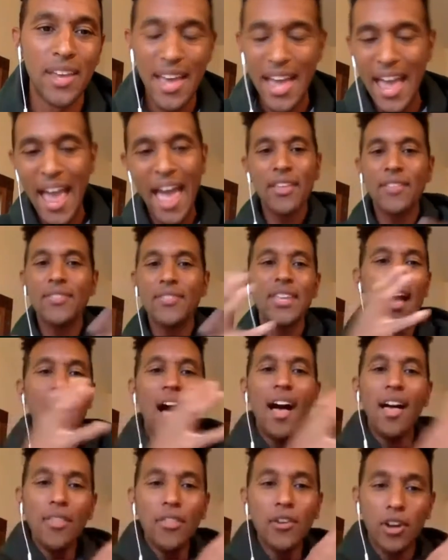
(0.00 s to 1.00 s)
And then the
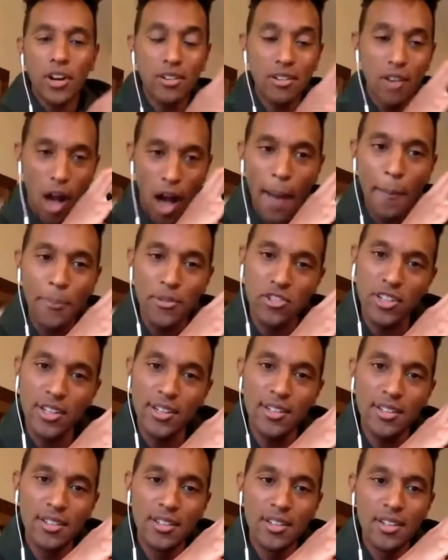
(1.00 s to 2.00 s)
other
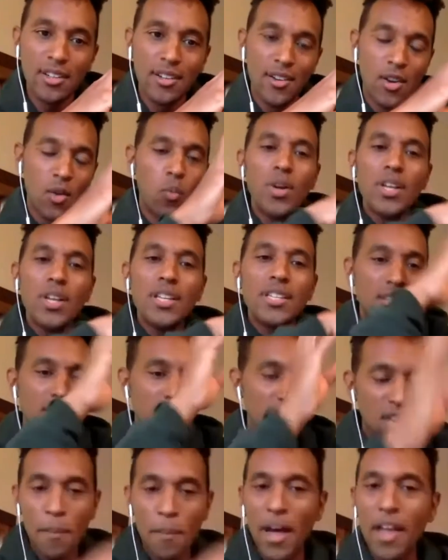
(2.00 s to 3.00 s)
option was
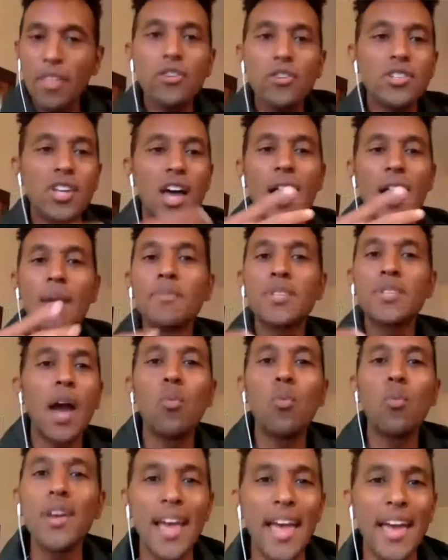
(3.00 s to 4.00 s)
some other times I
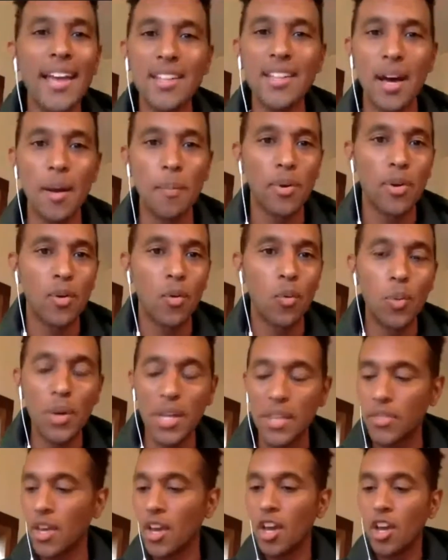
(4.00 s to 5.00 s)
would end up
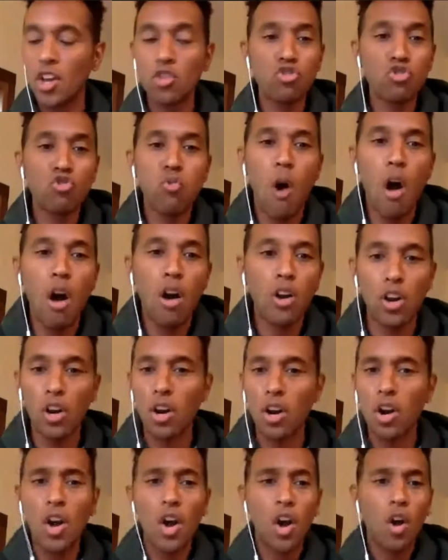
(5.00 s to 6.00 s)
with
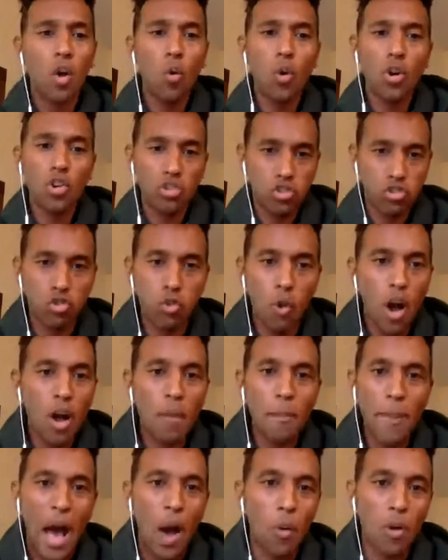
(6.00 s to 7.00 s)
stronger or
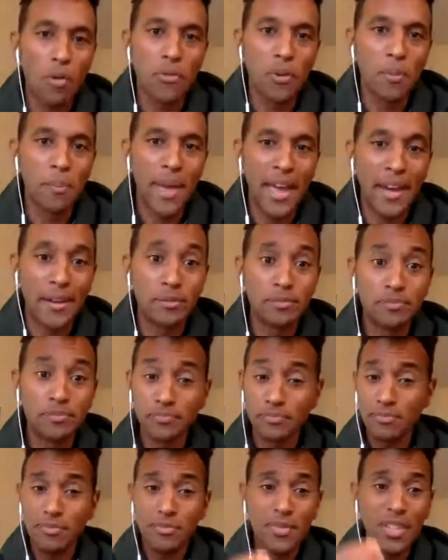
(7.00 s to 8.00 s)
strong, powerful
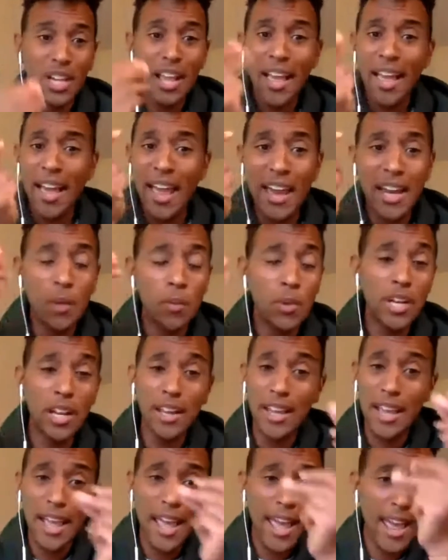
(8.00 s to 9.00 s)
men. And it
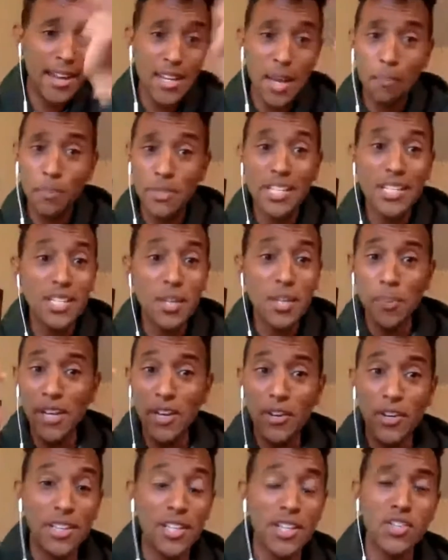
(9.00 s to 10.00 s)
would end up
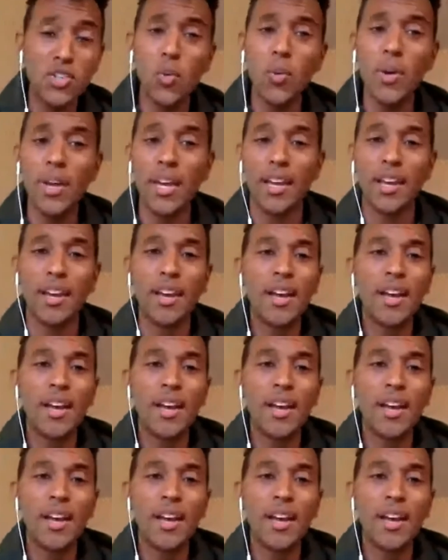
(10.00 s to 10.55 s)
disappearing this quick,